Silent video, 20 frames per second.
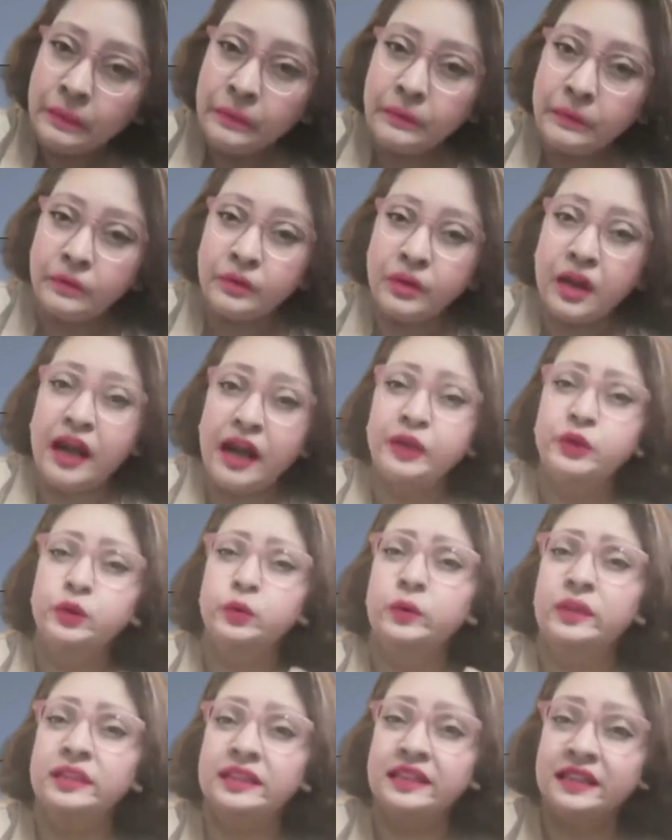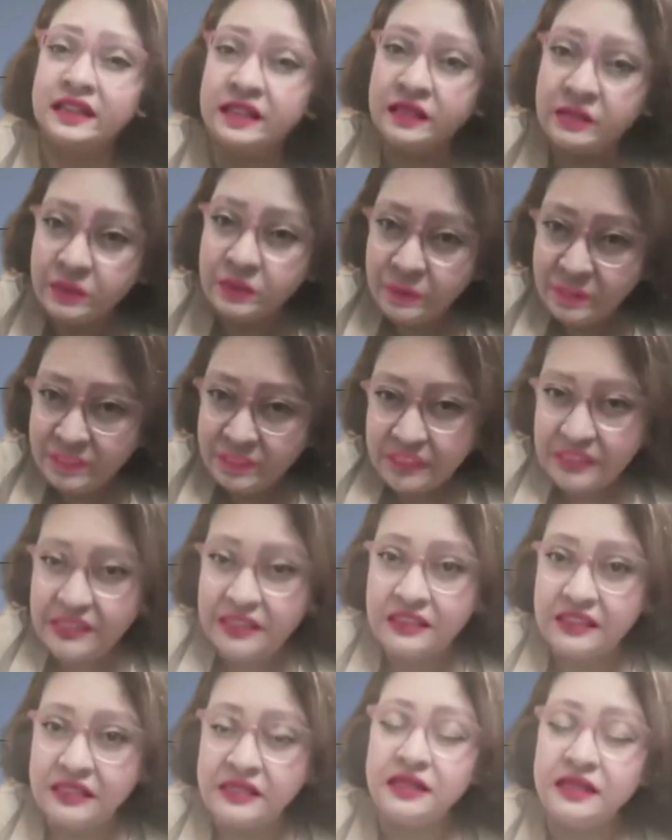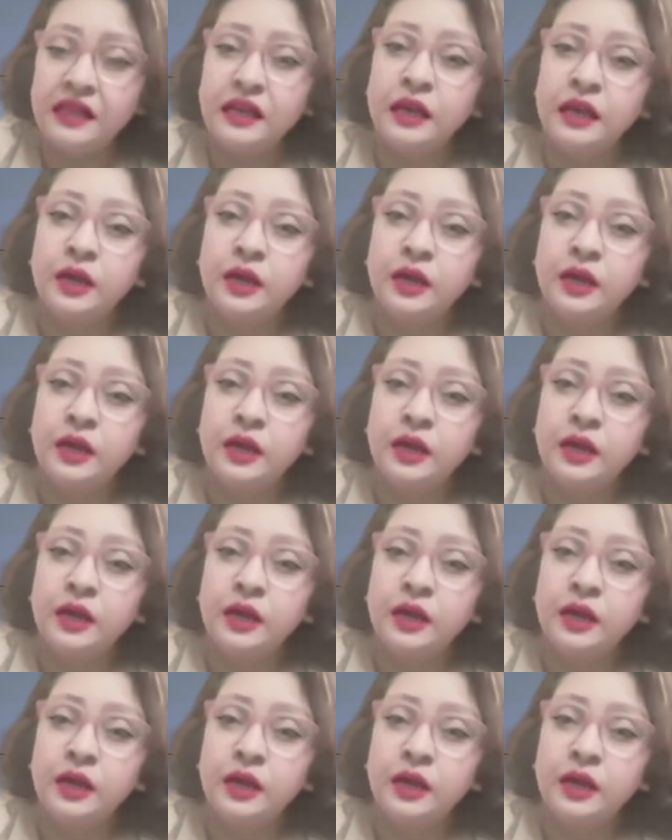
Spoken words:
Ayurvedic ingredient,